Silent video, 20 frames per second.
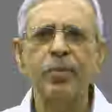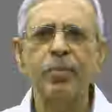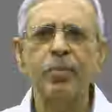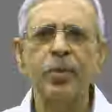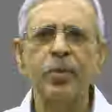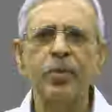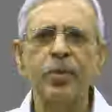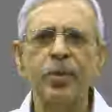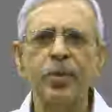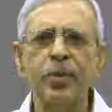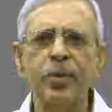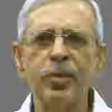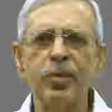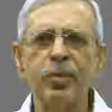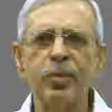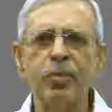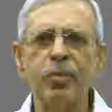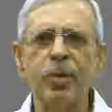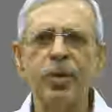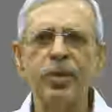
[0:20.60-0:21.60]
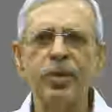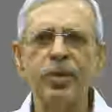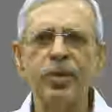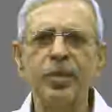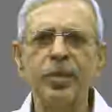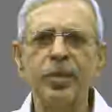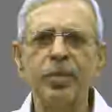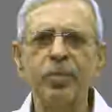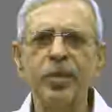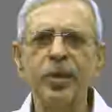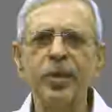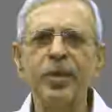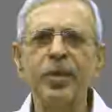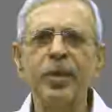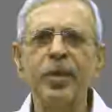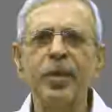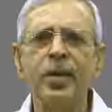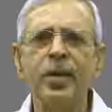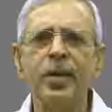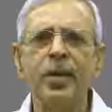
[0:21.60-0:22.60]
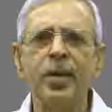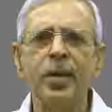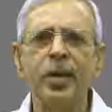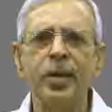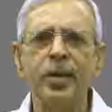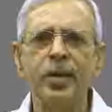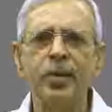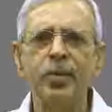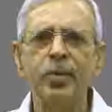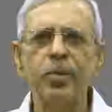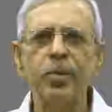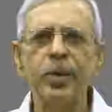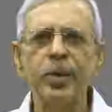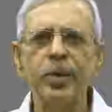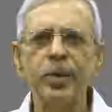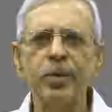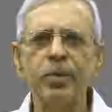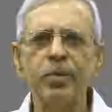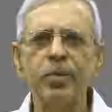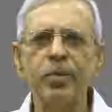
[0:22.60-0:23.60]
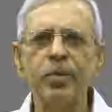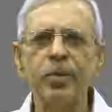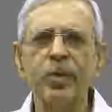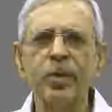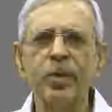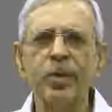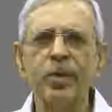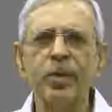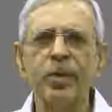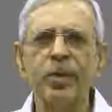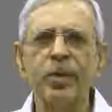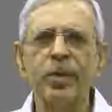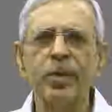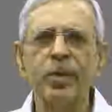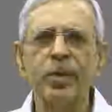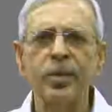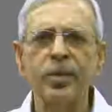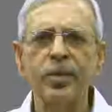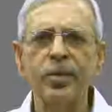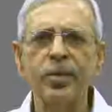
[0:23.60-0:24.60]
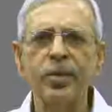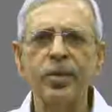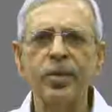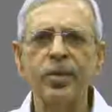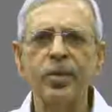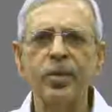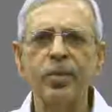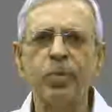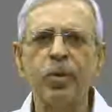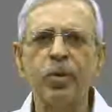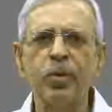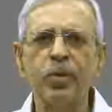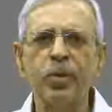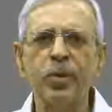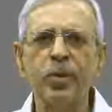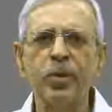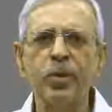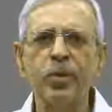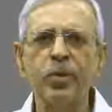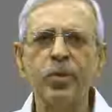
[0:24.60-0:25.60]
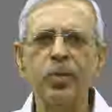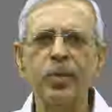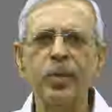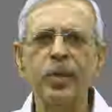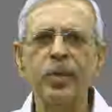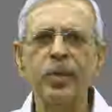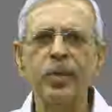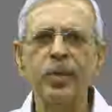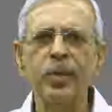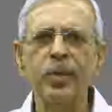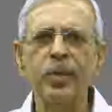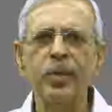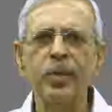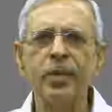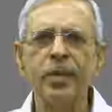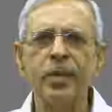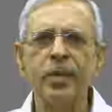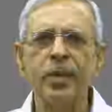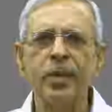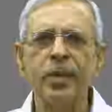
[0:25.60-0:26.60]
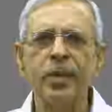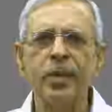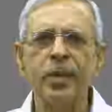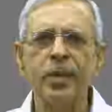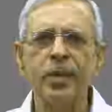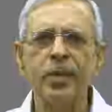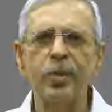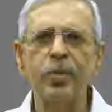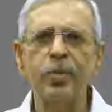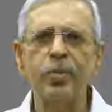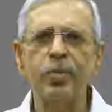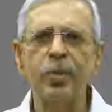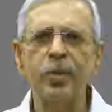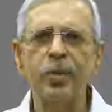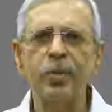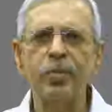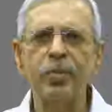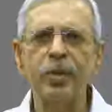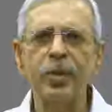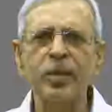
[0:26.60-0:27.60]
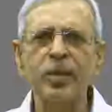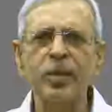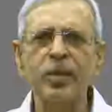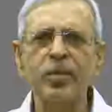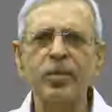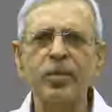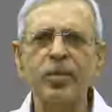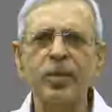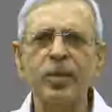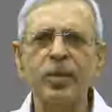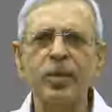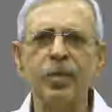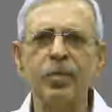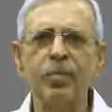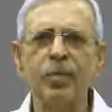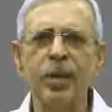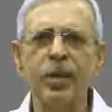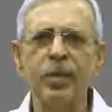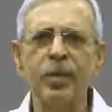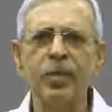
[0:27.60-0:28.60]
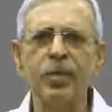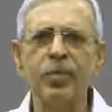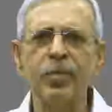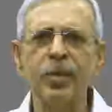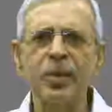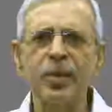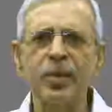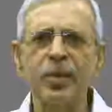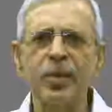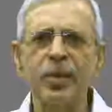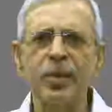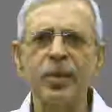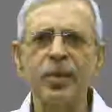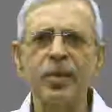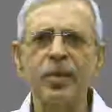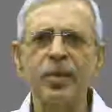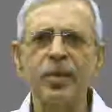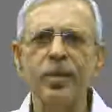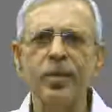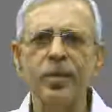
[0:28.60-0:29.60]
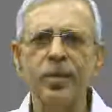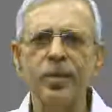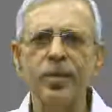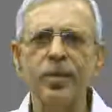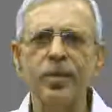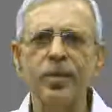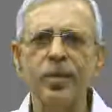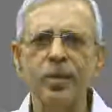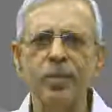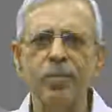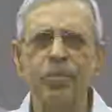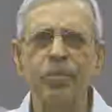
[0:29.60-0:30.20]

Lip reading: Professor Subhash Sharma, and today we will discuss about the new thinking and new perspectives in management and leadership.